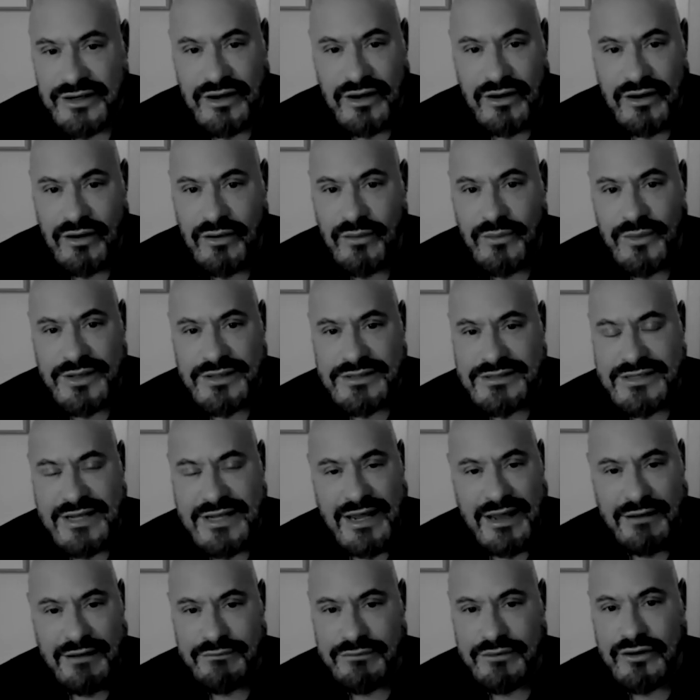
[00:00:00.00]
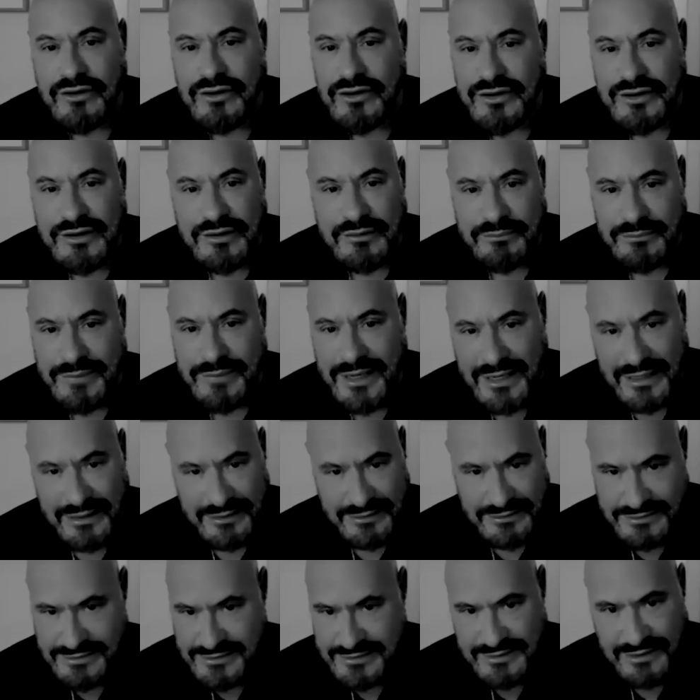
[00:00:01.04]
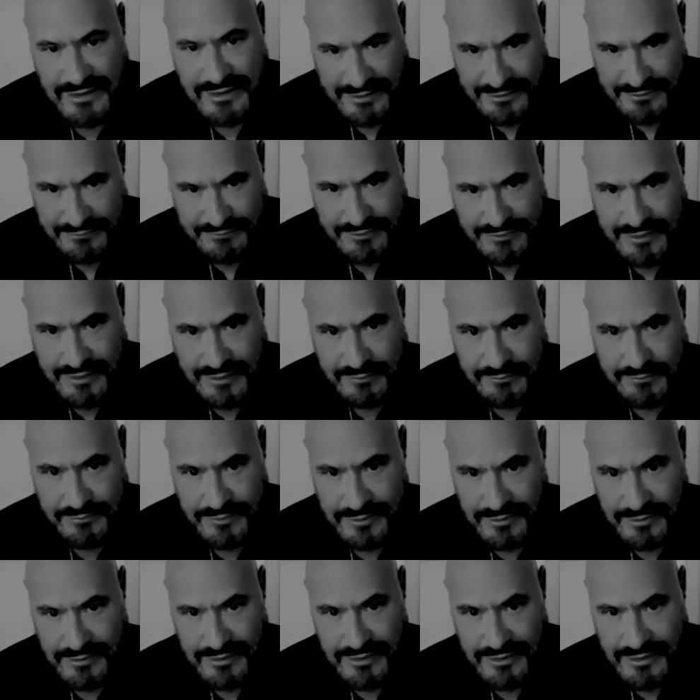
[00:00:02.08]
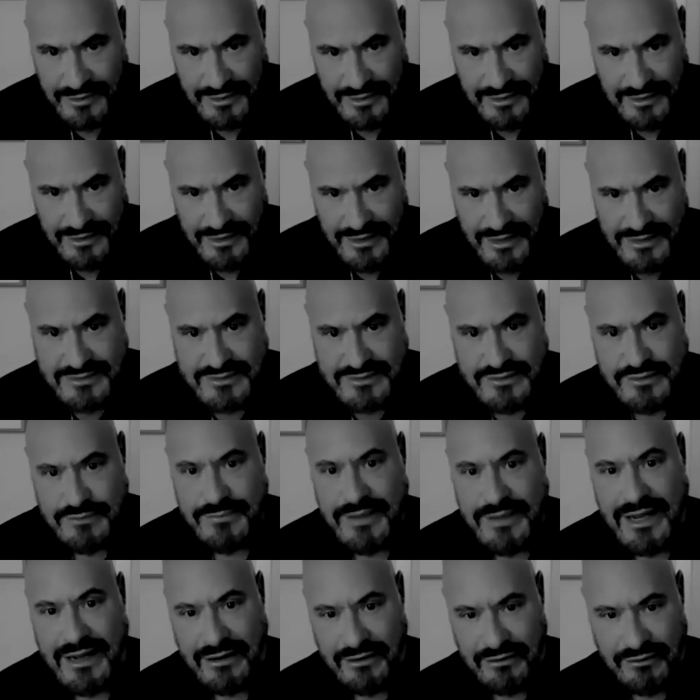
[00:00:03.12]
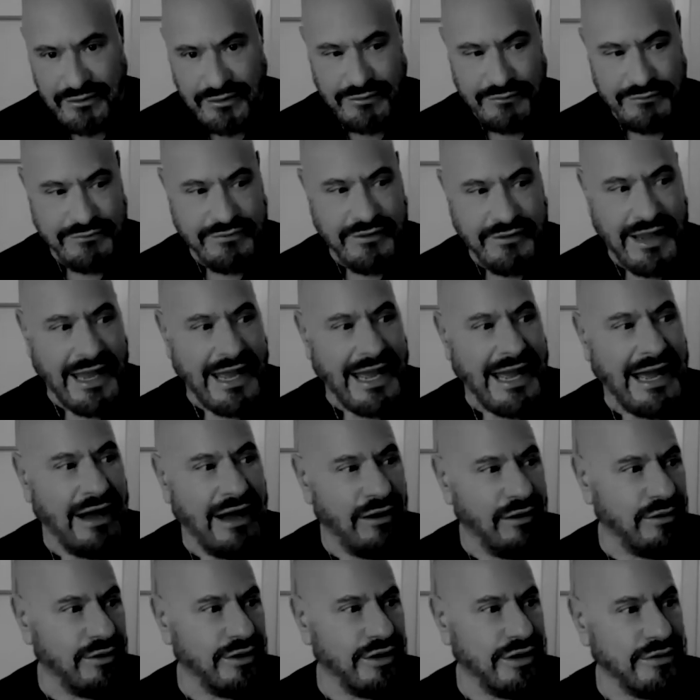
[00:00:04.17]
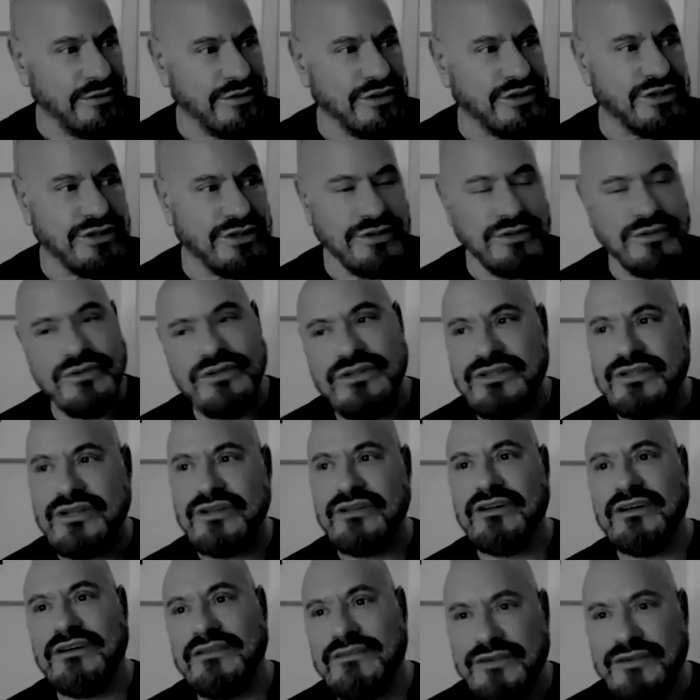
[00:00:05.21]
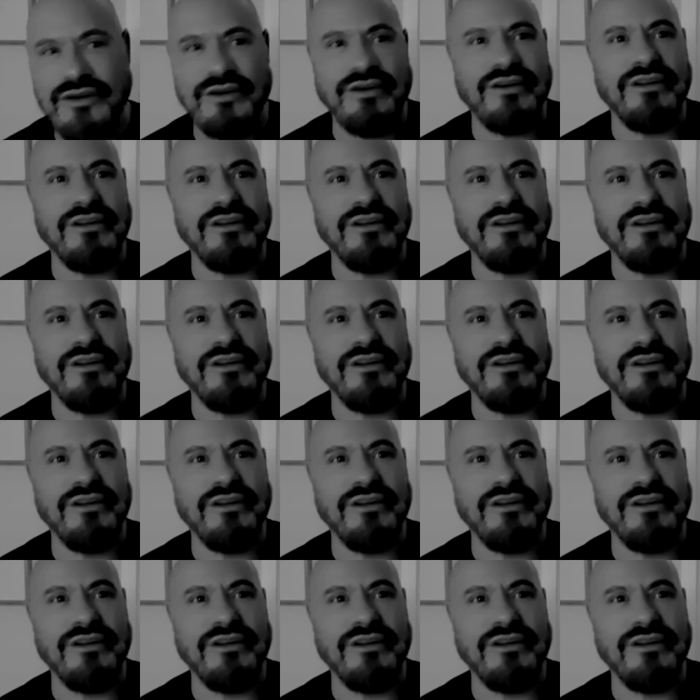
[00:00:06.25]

to always have good and bad inside of them. It's a matter of how you choose to live your